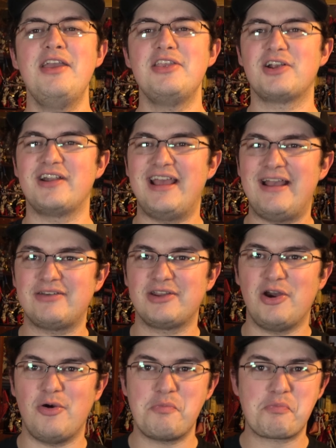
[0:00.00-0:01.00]
You're gonna have to
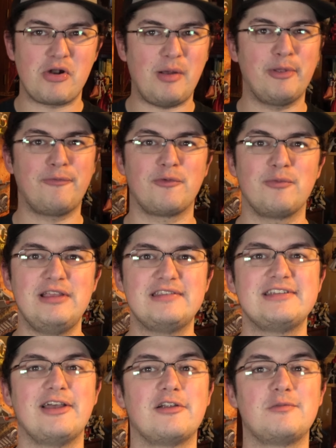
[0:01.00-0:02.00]
go probably for
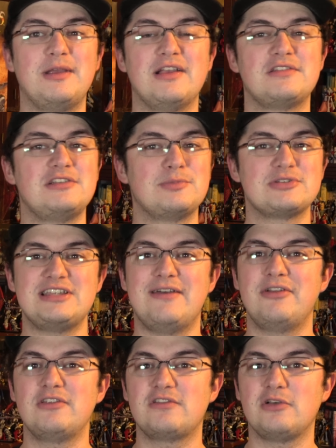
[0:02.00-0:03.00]
resellers, because Super
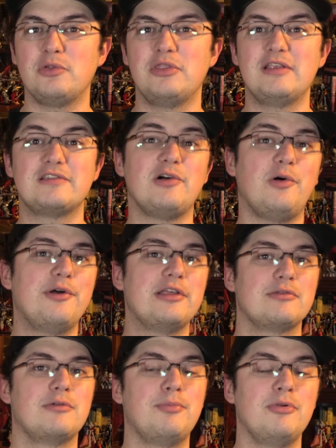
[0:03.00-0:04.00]
7 sold this only
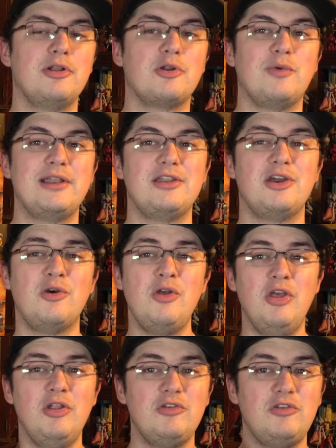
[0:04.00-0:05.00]
through a pre-order window
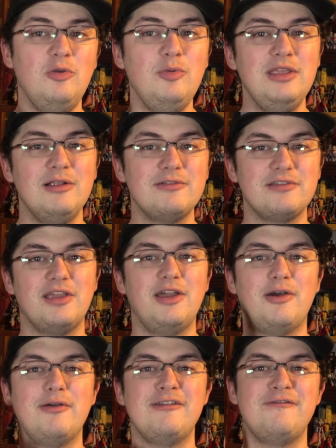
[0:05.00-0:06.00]
2 years
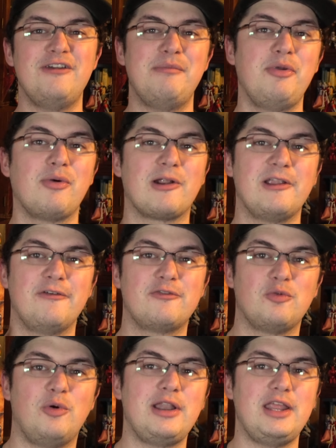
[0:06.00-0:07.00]
ago in February of
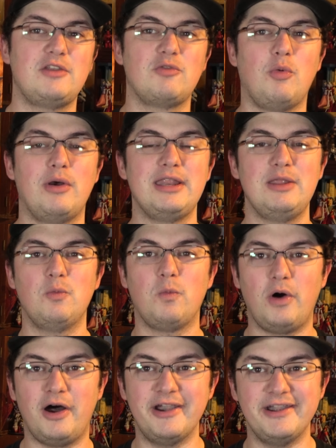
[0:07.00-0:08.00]

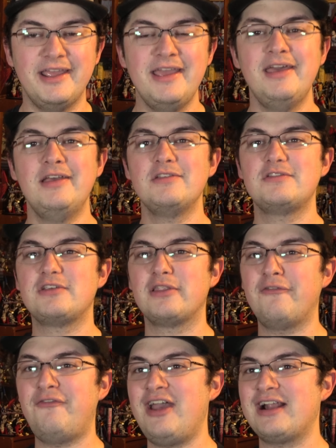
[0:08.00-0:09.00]
2021. So
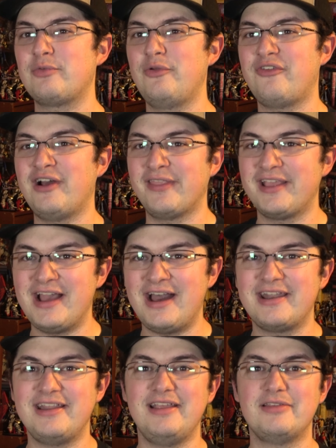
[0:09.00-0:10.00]
the fact we finally
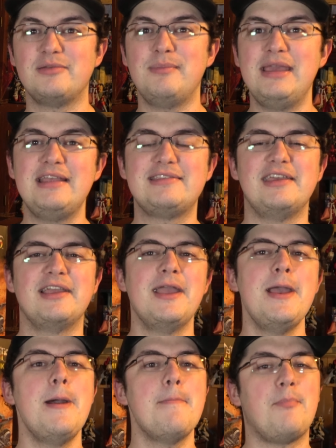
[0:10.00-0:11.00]
got it is amazing,
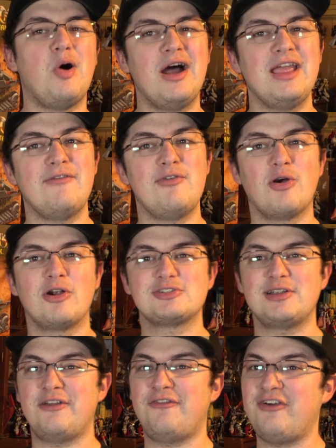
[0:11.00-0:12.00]
but if you are
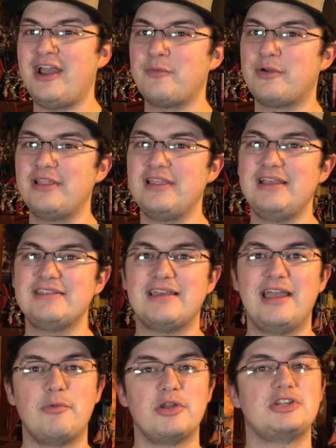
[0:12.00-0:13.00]
trying to find one of these,
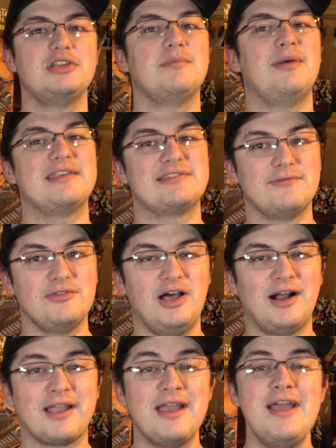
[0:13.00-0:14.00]
I wish you the best of
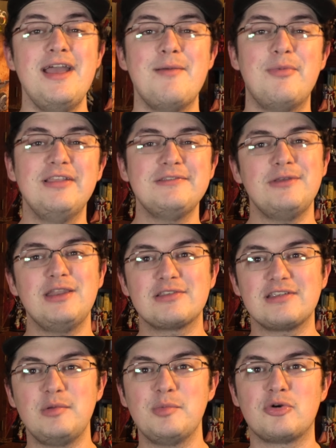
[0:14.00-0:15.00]
luck. But this video is
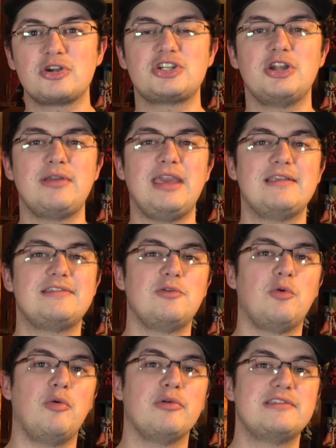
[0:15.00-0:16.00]
gonna be more showcasing
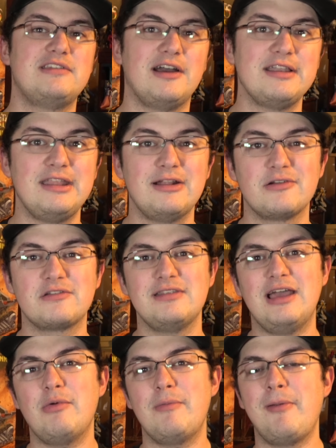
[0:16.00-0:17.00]
what was done here, so
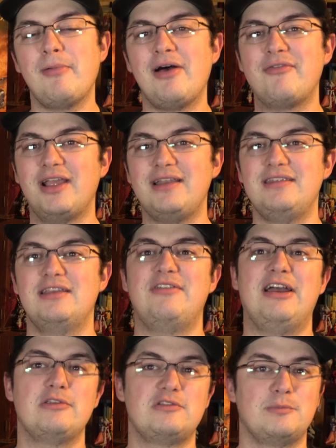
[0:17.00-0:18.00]
that way people have an idea of
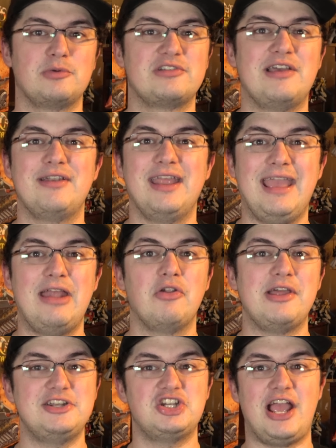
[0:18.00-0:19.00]
how Super 7
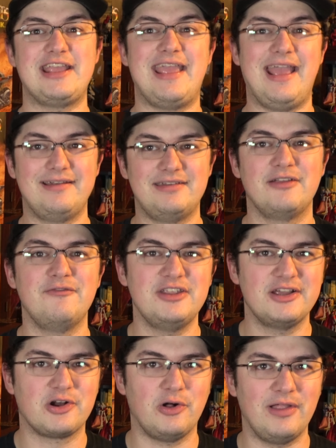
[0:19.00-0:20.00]
handled a gigantic
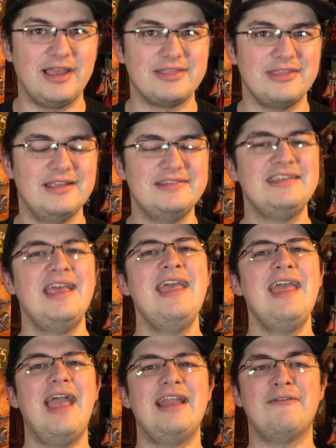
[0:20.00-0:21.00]
vehicle like this,
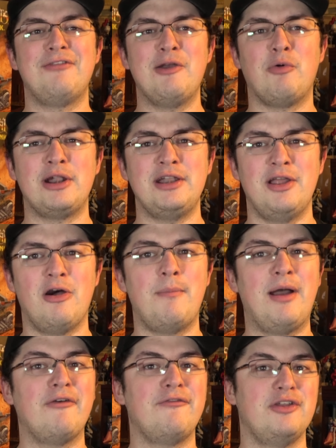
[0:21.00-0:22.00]
and if they want to know
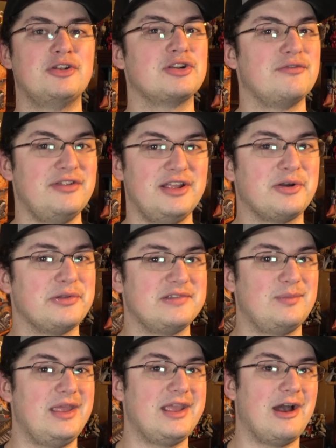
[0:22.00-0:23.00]
about future vehicles
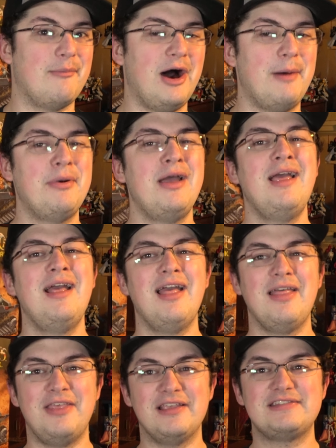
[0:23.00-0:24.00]
that may come up,
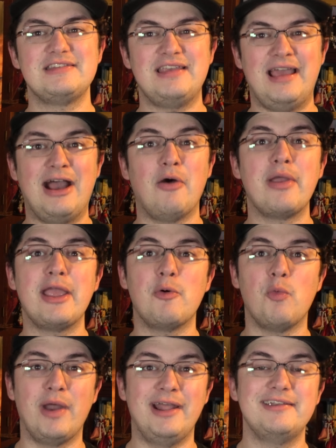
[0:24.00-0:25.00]
this is how it
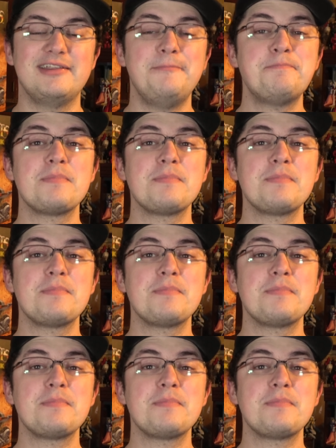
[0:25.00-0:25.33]
went.